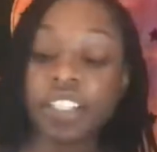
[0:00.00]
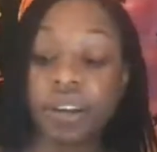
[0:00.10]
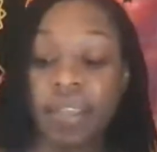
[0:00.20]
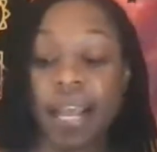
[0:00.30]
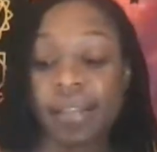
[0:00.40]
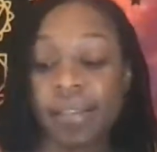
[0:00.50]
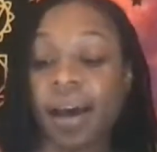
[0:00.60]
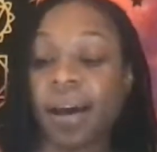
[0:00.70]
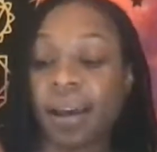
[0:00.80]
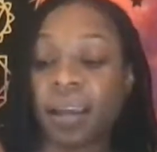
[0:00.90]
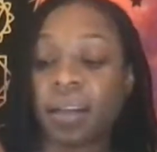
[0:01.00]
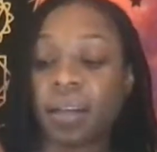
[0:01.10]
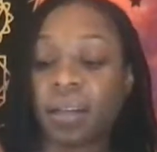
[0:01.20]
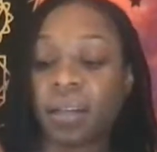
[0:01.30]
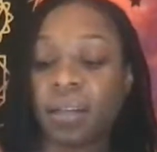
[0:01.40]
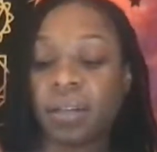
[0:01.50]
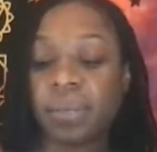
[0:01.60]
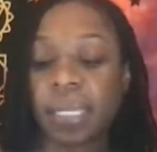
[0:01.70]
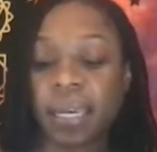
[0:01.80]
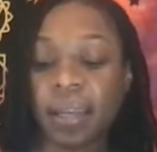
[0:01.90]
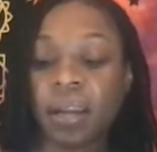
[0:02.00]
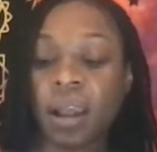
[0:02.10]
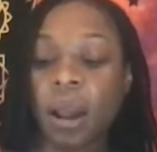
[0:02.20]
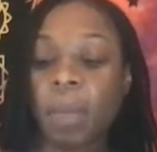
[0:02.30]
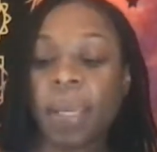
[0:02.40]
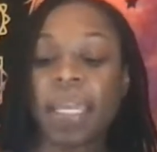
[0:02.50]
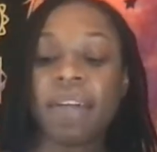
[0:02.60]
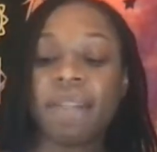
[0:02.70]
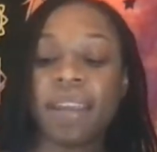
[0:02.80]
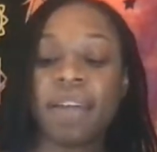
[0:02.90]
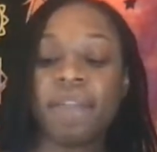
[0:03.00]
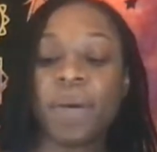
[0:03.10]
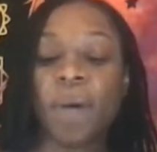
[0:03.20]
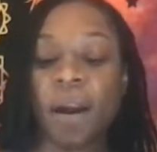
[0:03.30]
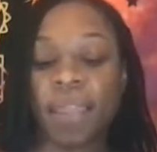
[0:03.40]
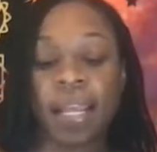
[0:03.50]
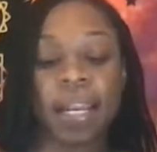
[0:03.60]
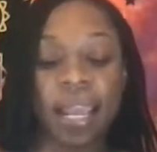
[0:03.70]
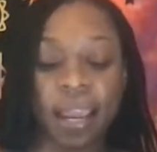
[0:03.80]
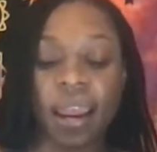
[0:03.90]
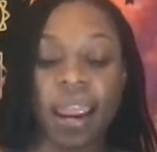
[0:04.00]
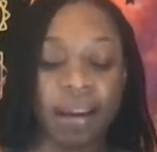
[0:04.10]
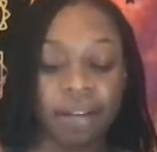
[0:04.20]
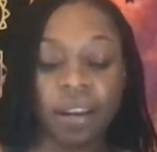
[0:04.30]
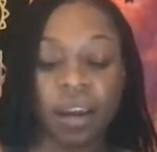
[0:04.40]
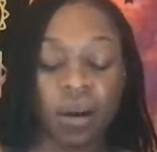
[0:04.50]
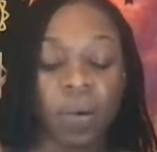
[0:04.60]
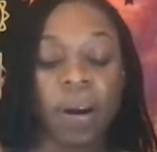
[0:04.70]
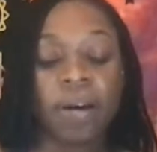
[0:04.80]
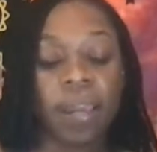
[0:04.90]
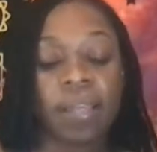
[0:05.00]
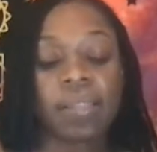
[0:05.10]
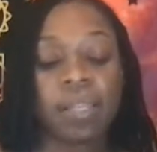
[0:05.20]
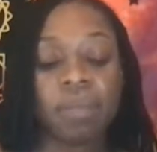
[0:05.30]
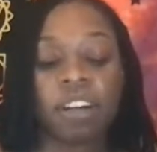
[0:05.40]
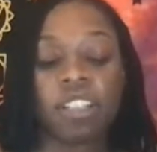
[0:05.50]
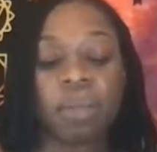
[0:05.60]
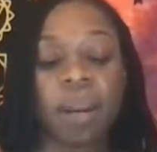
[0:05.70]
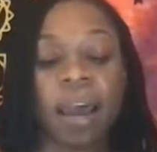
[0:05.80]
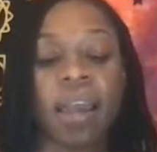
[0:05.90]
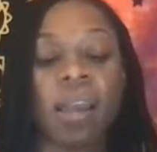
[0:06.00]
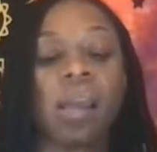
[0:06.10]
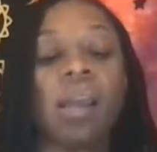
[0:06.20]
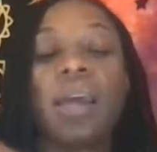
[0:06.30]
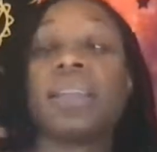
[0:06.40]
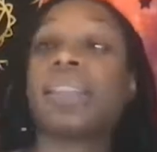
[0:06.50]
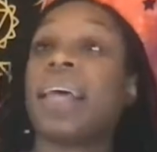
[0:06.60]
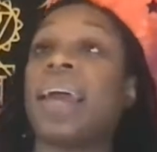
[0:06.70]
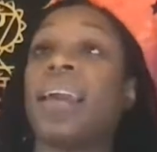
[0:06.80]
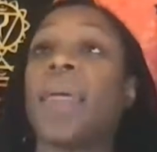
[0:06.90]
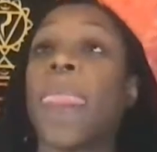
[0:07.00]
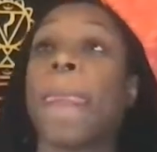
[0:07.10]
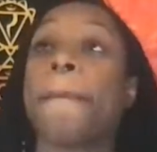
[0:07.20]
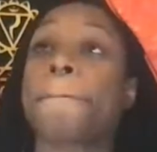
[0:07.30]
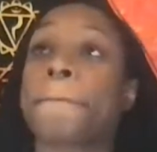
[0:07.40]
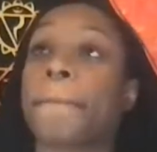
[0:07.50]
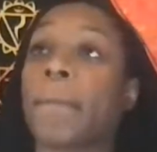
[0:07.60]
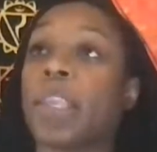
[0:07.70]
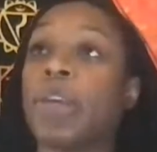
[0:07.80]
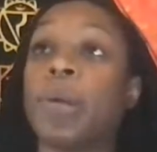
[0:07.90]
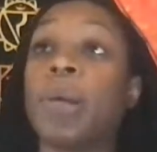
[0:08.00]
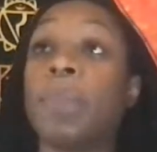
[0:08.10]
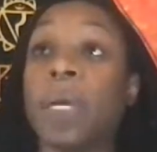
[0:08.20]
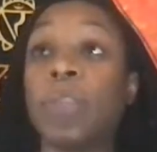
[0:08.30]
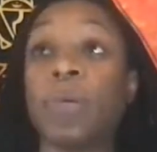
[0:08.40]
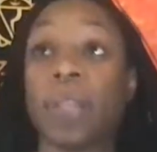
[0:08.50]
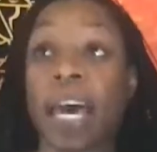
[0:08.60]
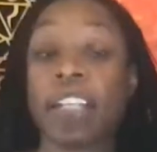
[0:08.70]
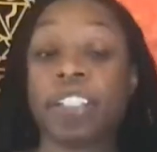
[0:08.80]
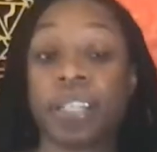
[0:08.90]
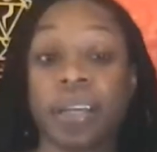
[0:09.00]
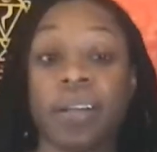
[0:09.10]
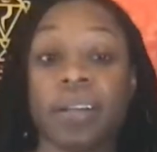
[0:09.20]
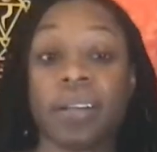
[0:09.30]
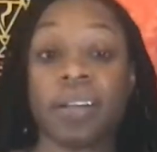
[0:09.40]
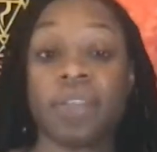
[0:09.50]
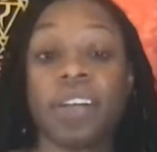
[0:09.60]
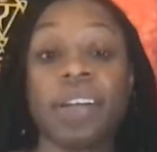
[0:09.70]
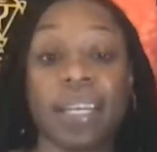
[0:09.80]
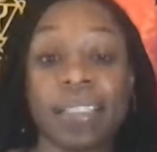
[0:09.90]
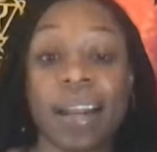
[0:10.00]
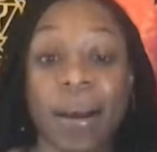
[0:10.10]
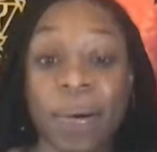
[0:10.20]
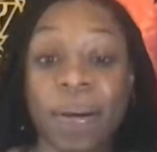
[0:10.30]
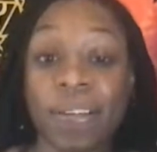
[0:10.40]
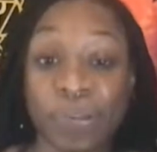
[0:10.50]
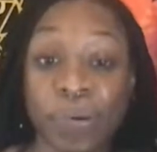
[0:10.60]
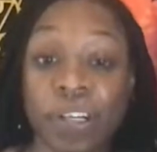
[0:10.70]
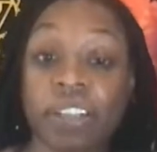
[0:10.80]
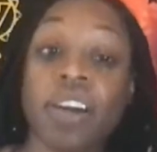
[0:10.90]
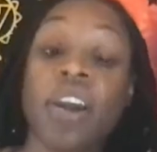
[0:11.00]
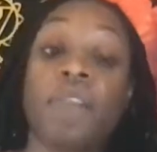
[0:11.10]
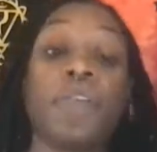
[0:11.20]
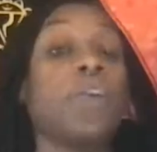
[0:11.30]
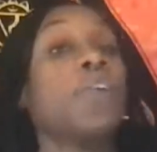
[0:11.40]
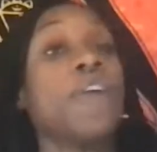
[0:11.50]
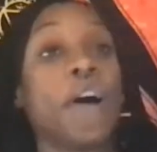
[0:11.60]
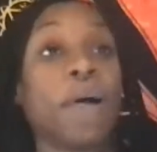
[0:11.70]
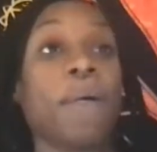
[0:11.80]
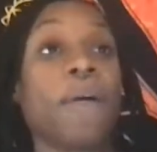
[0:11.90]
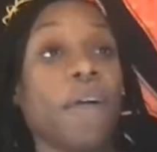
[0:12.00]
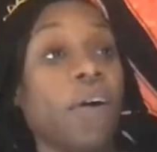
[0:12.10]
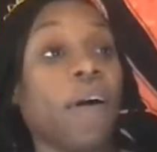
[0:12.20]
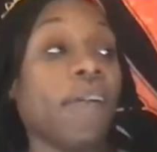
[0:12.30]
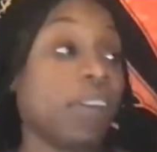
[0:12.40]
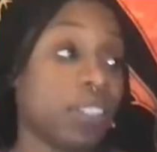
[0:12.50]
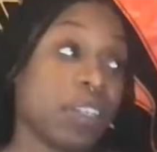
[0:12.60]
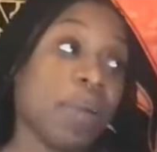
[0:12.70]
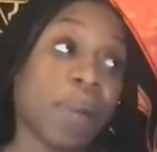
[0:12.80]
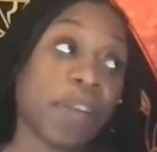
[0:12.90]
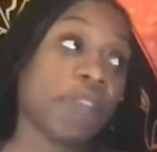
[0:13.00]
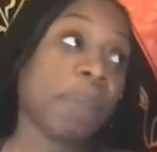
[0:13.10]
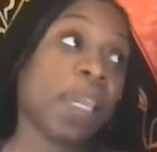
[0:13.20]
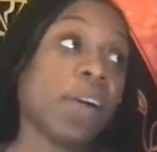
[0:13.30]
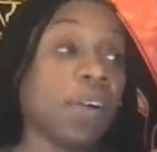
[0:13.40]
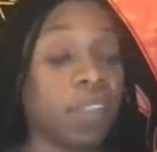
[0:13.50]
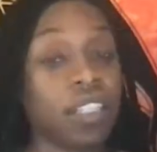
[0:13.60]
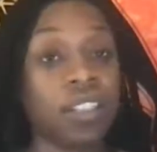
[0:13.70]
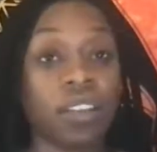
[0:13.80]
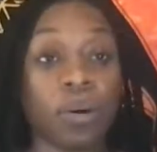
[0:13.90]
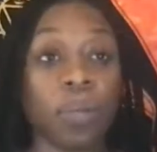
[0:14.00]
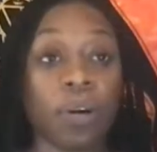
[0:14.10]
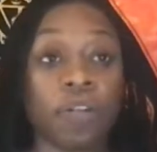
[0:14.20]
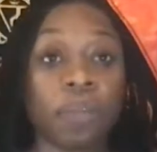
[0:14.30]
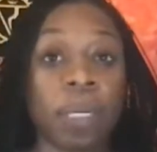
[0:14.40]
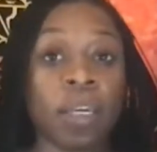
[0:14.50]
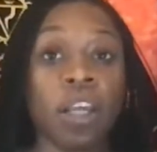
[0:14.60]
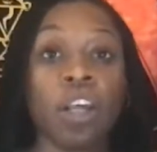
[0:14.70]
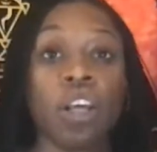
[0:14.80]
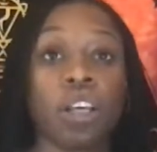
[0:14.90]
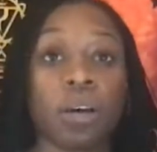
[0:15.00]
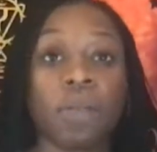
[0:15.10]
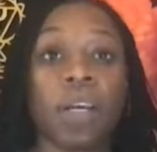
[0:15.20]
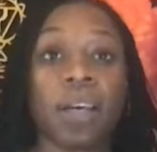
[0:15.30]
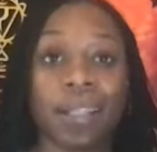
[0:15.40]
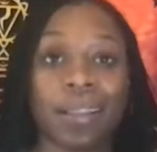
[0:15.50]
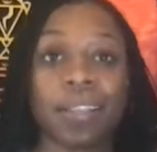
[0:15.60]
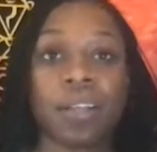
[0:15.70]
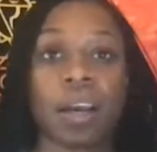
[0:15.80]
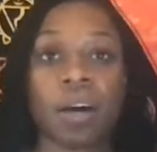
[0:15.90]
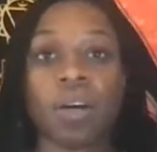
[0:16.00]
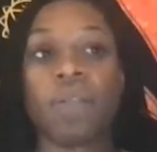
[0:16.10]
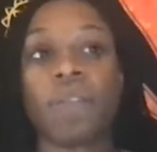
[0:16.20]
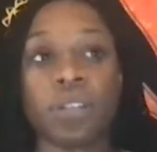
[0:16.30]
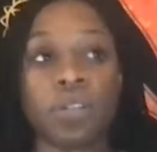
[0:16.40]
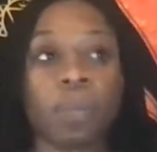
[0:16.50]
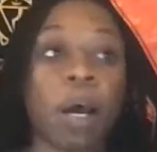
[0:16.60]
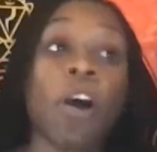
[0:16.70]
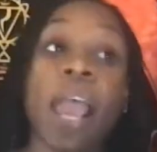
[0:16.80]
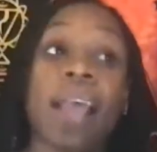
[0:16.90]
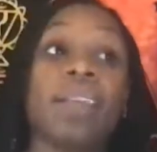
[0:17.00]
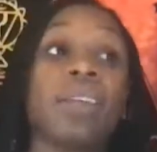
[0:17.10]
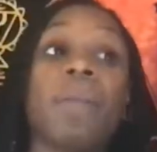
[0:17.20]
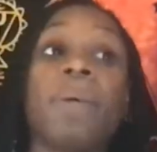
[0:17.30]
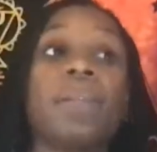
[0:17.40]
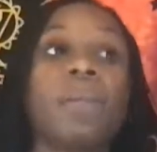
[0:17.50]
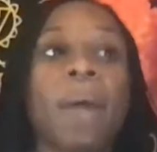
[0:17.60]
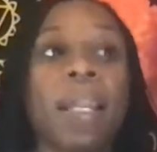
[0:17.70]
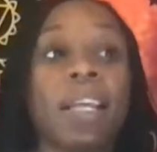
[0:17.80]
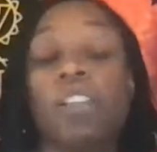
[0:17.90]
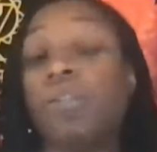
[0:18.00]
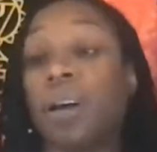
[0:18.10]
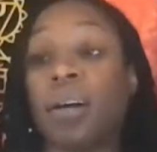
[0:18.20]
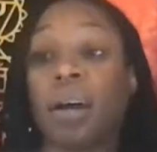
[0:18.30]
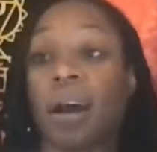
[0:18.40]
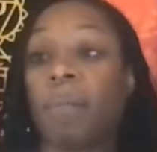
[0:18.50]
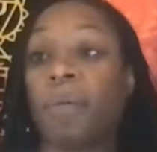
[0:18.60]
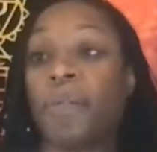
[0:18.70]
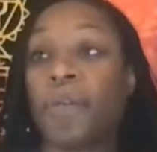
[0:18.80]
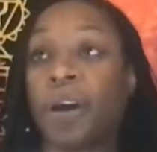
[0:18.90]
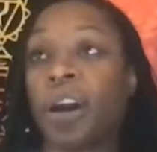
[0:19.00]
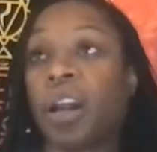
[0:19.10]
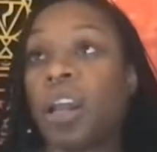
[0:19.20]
you're that sign, you know what I'm saying? But even if you are that Aquarius, Libra, Gemini, it's like you done been through a lot of shit for you to get to that Queen of Swords. For you to know, oh, this shit worked for me. Oh, this shit don't work for me. I'm gonna cut this shit out. What you talking about? And it's gonna be somebody that you don't cut out before.